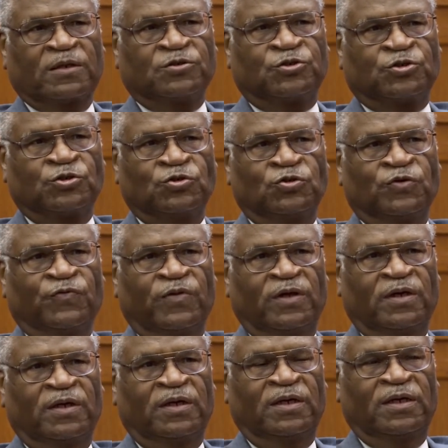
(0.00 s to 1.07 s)
Two of
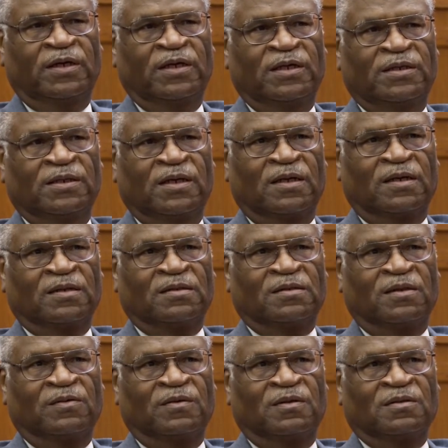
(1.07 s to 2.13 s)
the
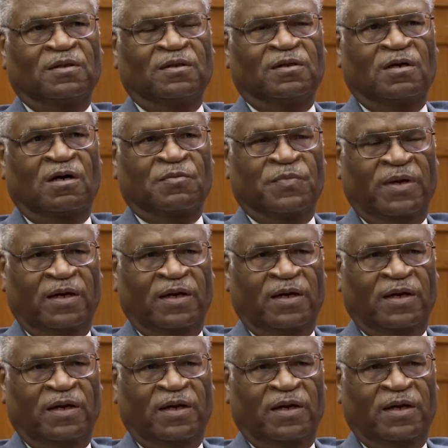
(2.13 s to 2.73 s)
young